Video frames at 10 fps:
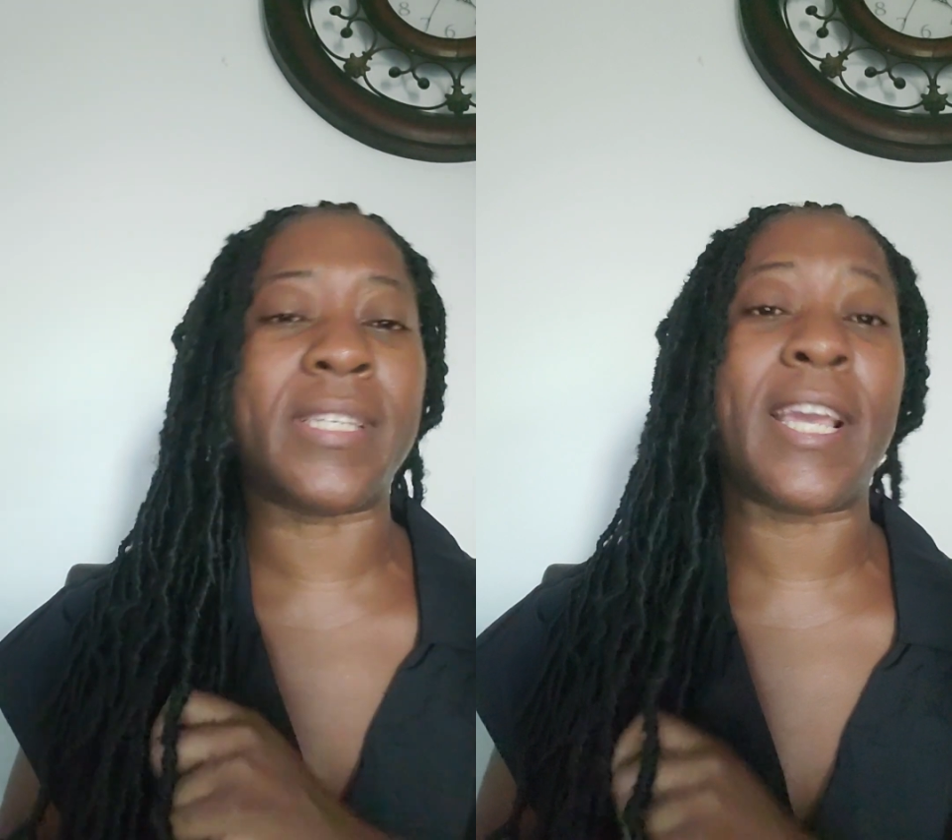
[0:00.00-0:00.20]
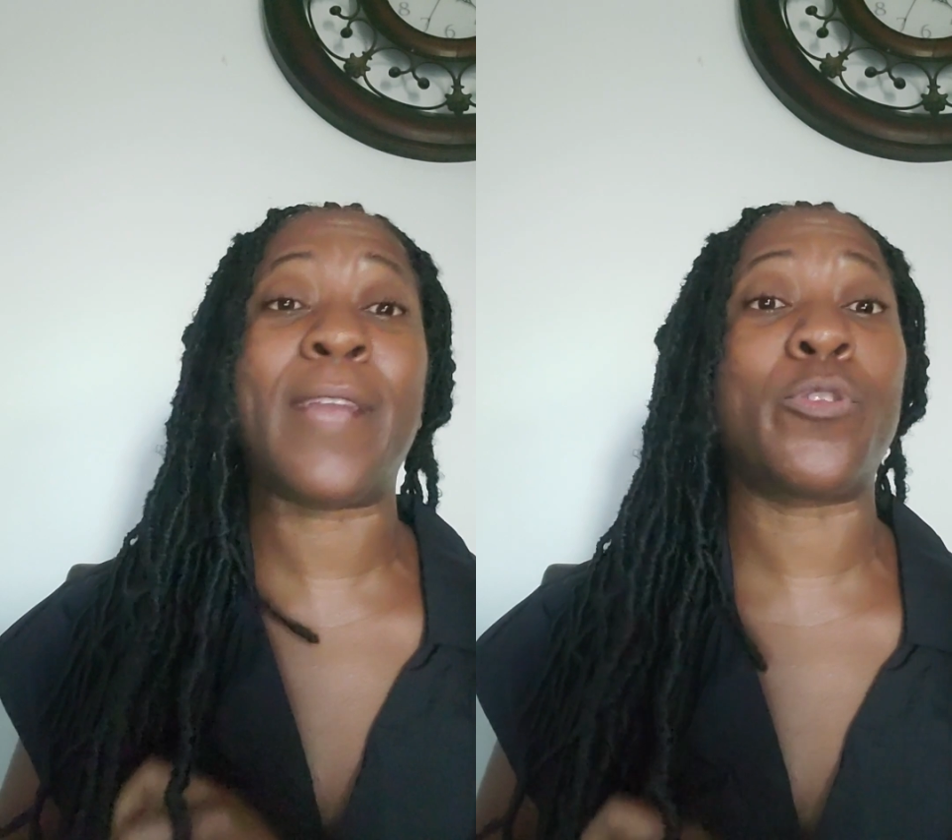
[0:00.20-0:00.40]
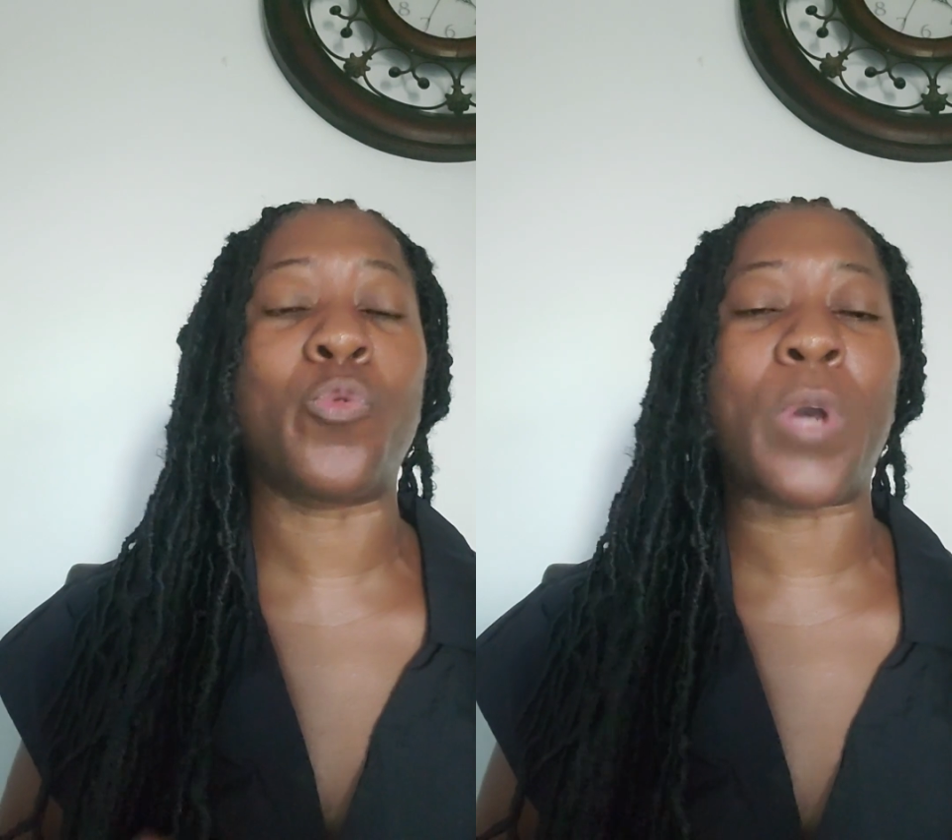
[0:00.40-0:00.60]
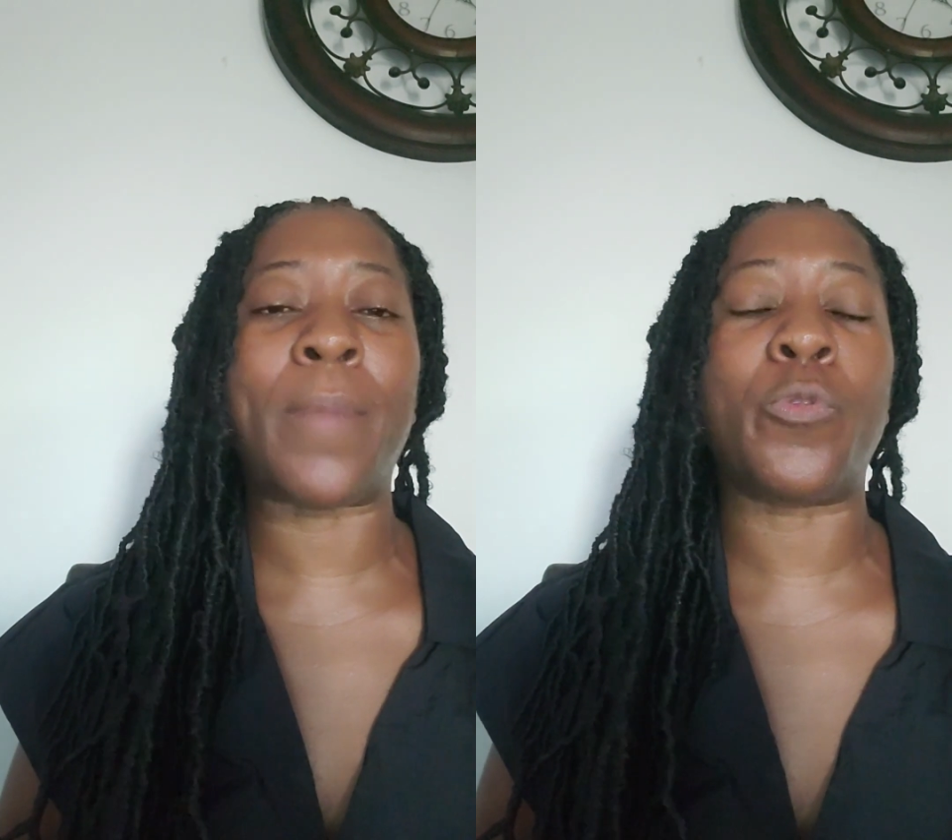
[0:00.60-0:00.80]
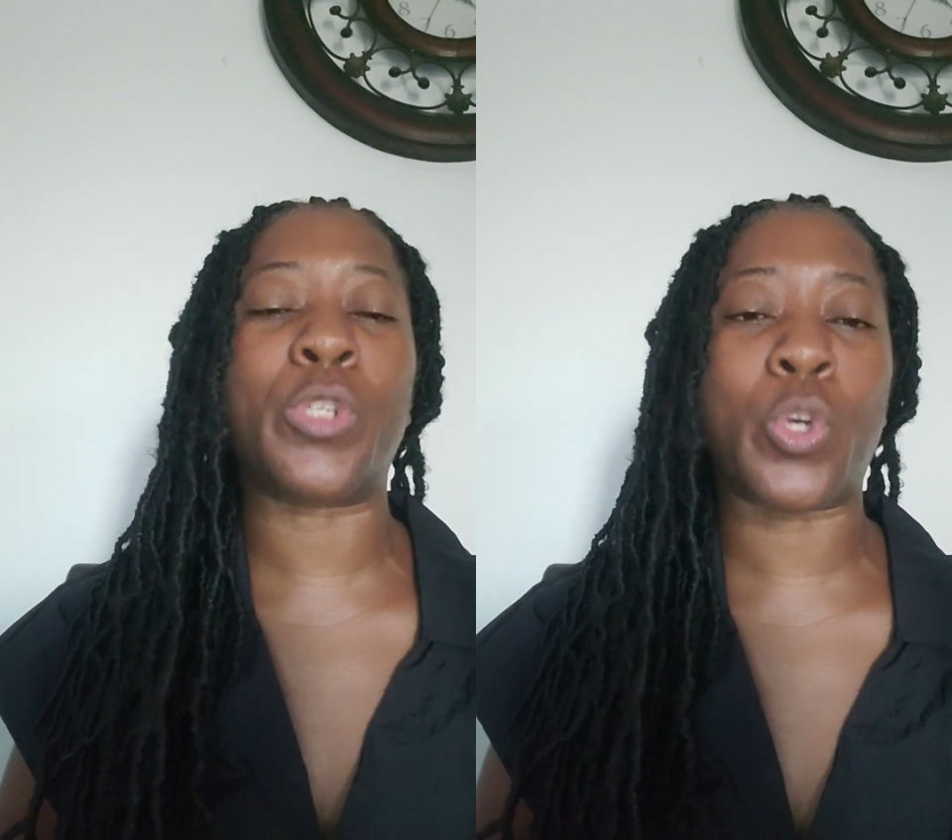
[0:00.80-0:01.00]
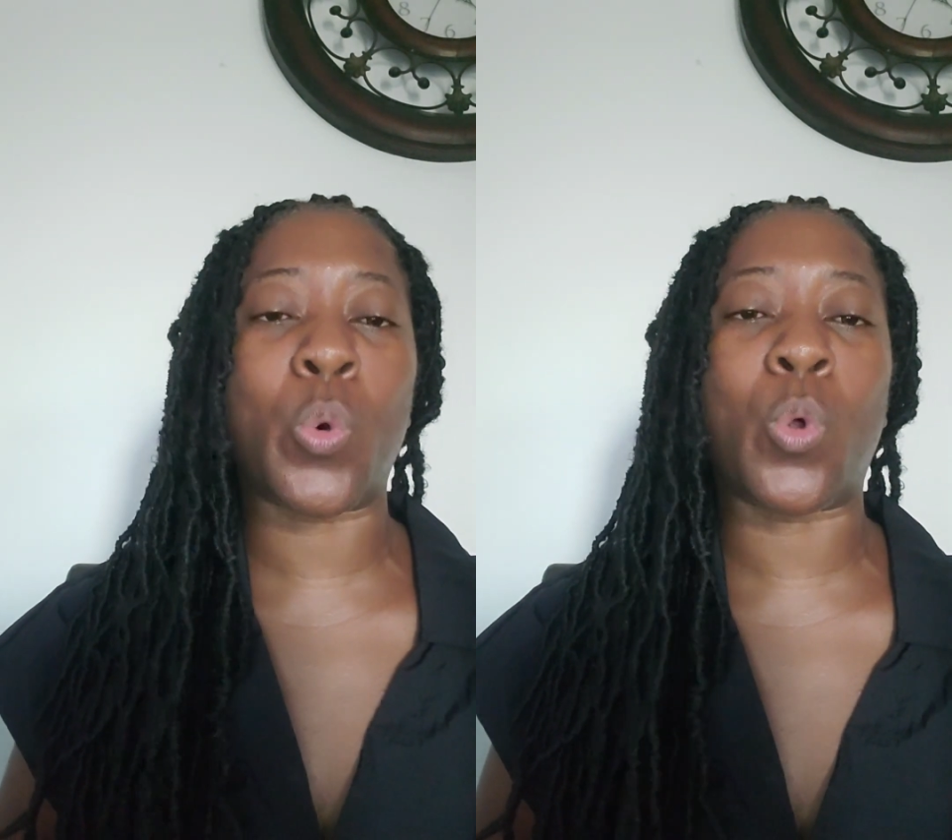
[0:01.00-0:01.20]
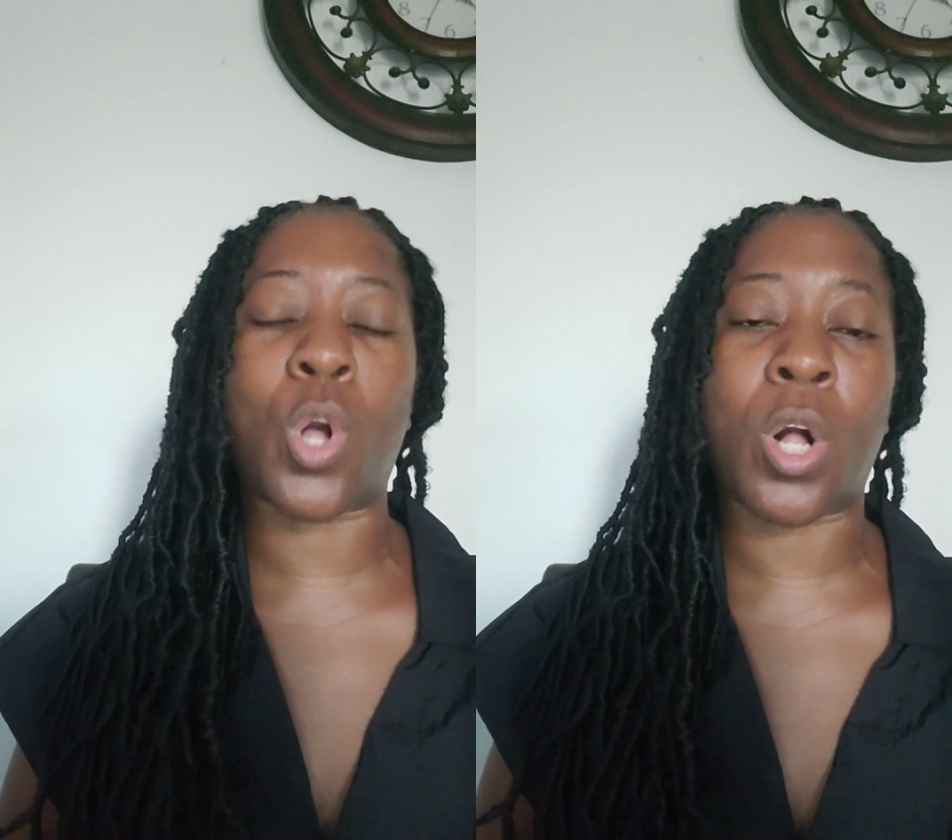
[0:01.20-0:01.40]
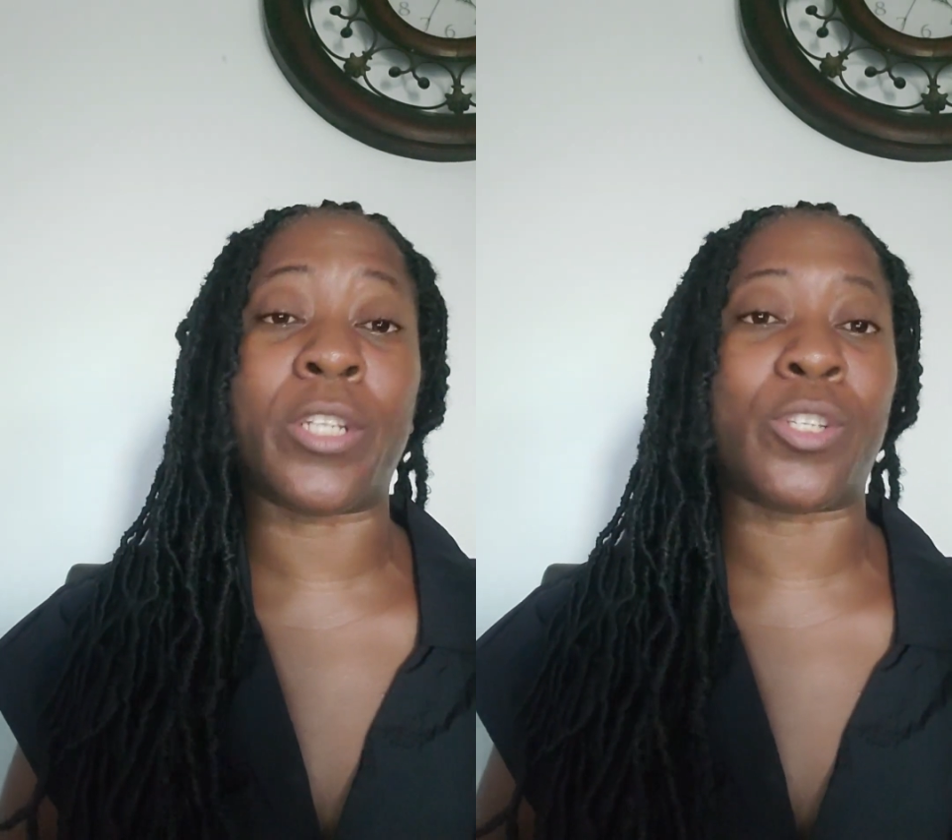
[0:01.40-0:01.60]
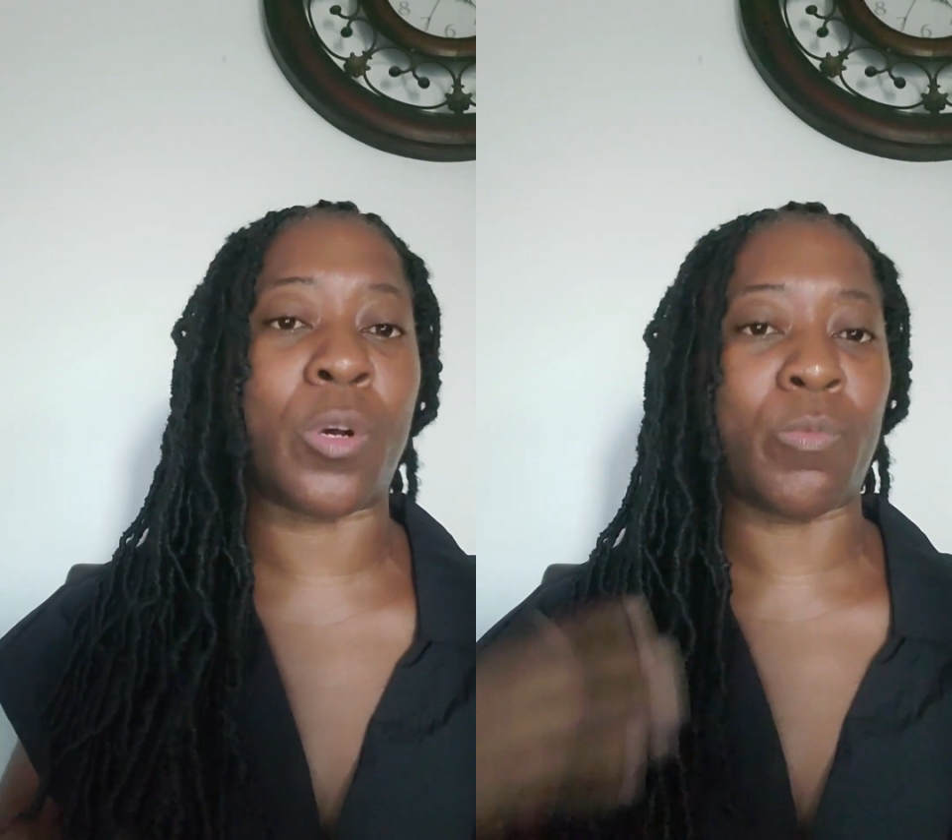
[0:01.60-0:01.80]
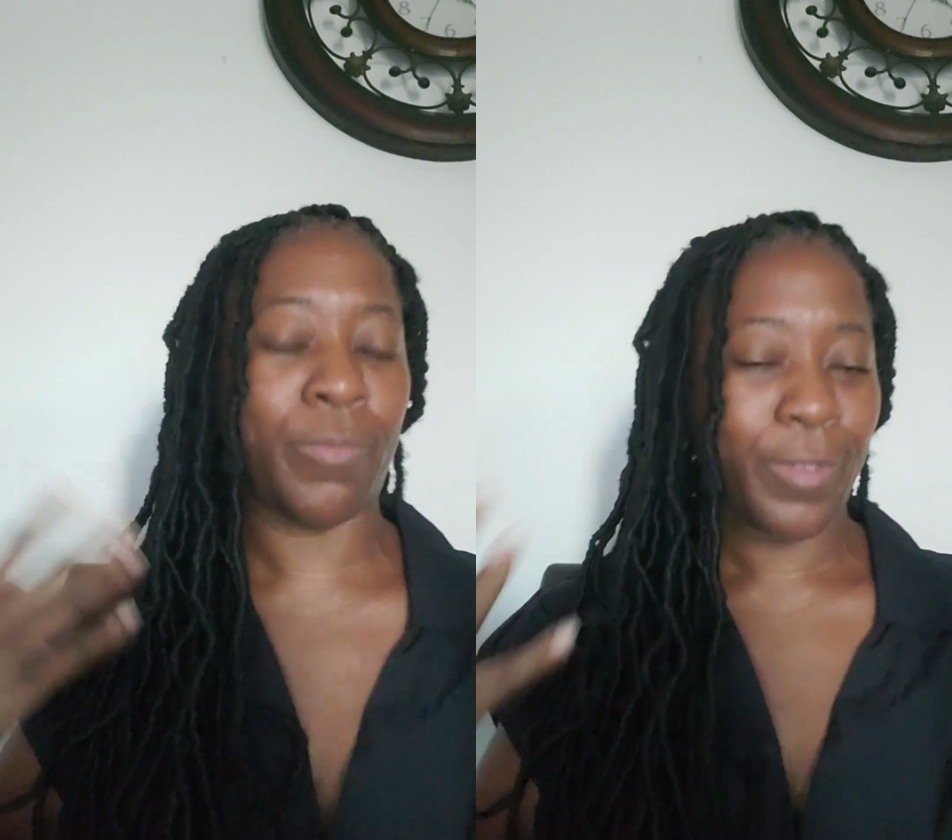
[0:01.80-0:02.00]
Say I do, I'm using cold calls
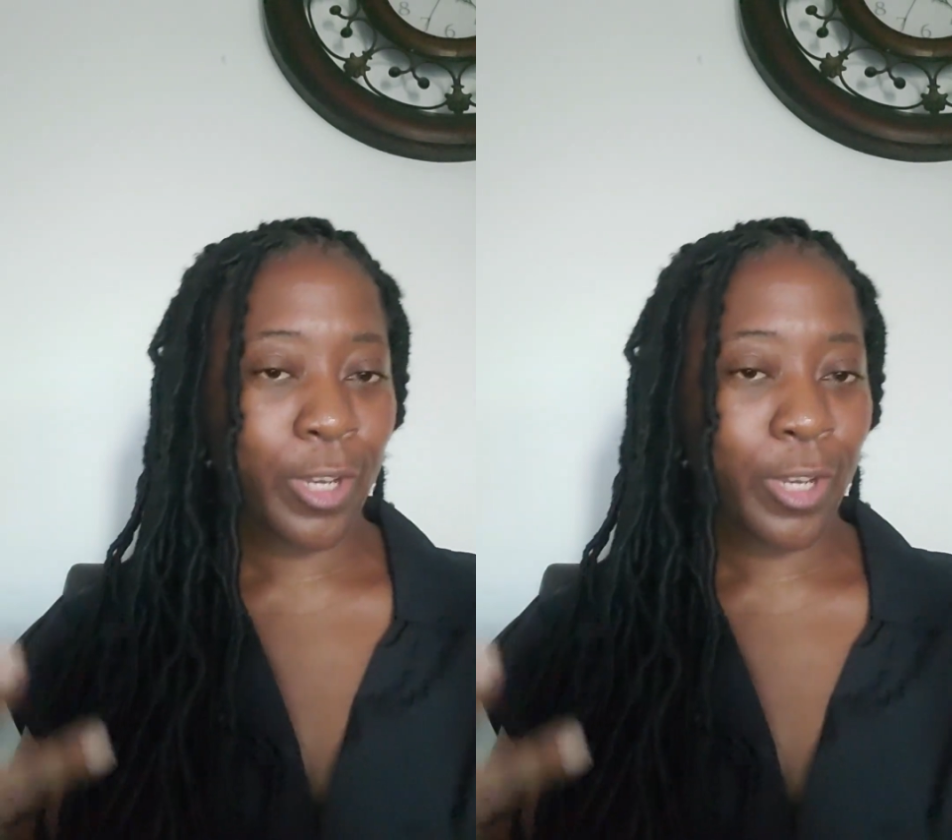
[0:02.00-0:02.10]
now.